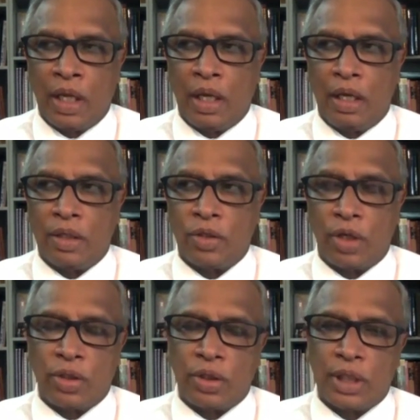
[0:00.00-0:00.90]

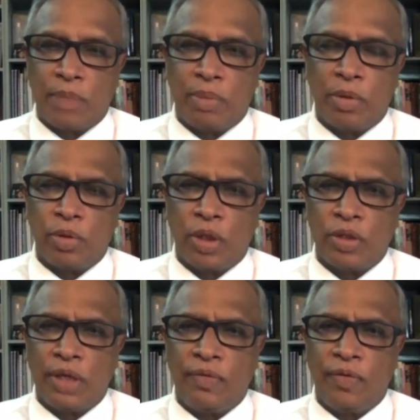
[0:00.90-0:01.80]
sorry, September
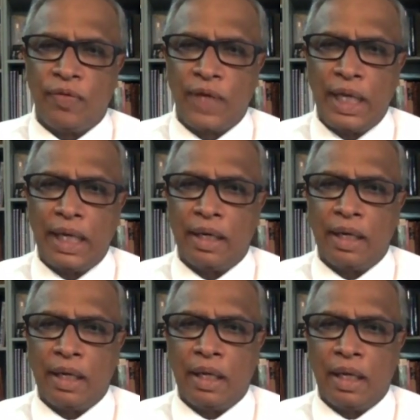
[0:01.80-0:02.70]
2015,
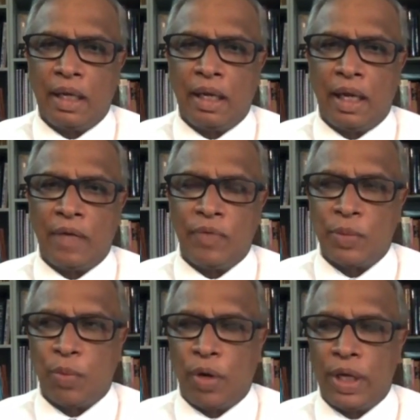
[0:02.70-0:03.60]
at which
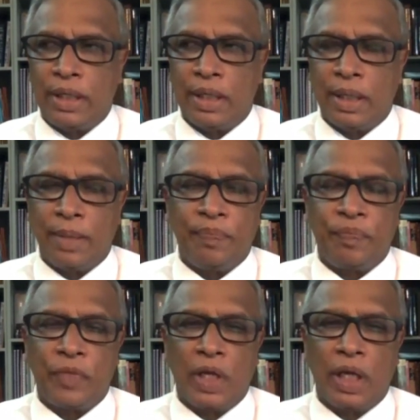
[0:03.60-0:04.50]
point
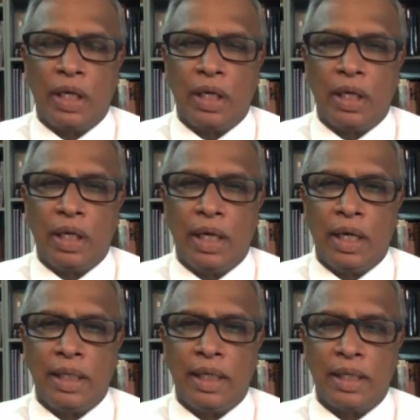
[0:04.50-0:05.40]

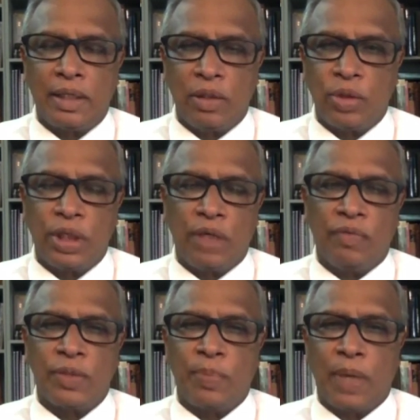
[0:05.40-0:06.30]
another resolution
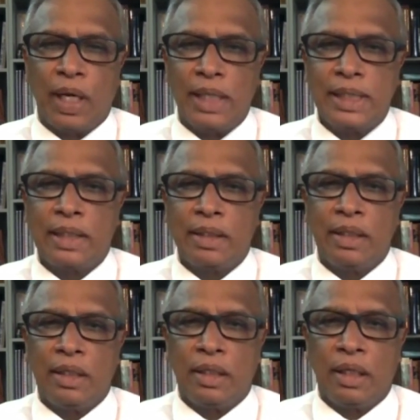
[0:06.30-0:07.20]
was passed
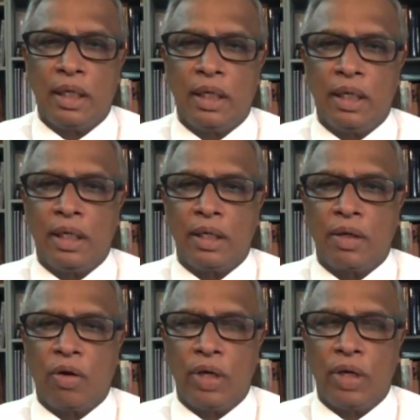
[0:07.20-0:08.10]

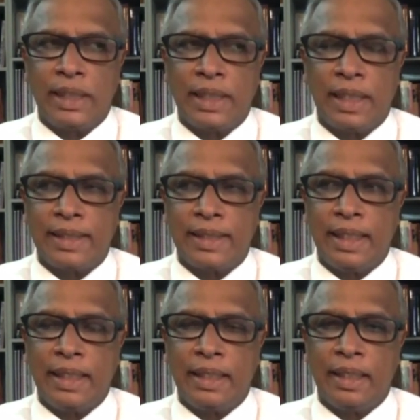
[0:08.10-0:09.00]
called
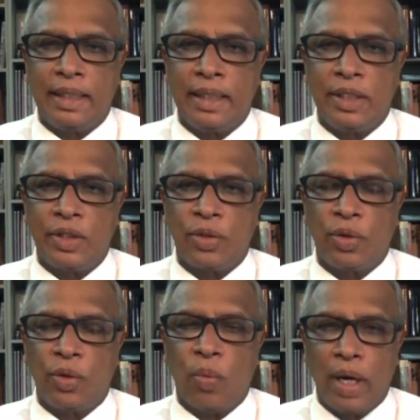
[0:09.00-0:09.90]
HRC
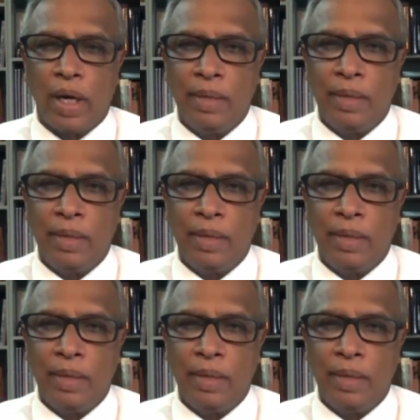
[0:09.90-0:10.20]
30/1